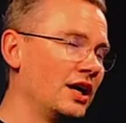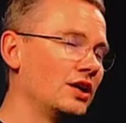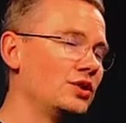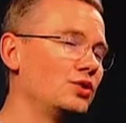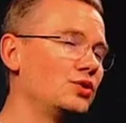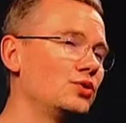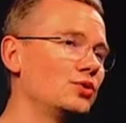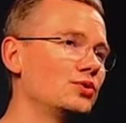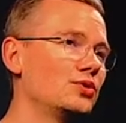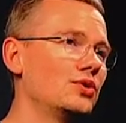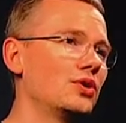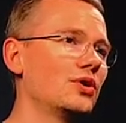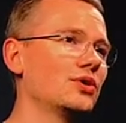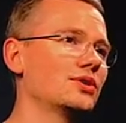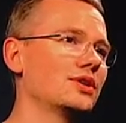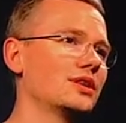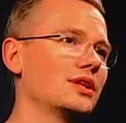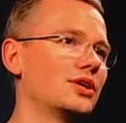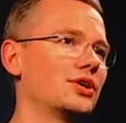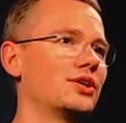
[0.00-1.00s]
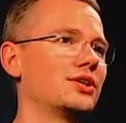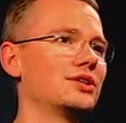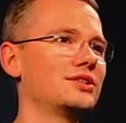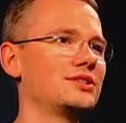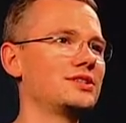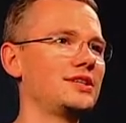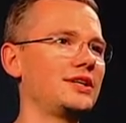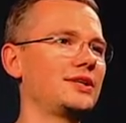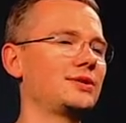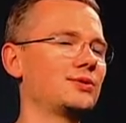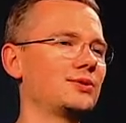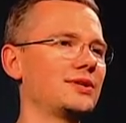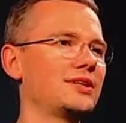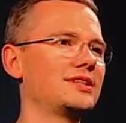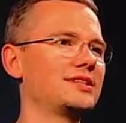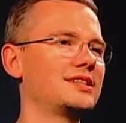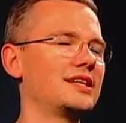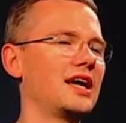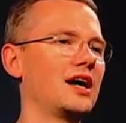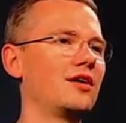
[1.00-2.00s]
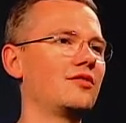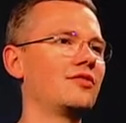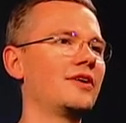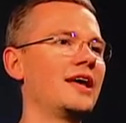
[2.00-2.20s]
Do not learn SQL itself.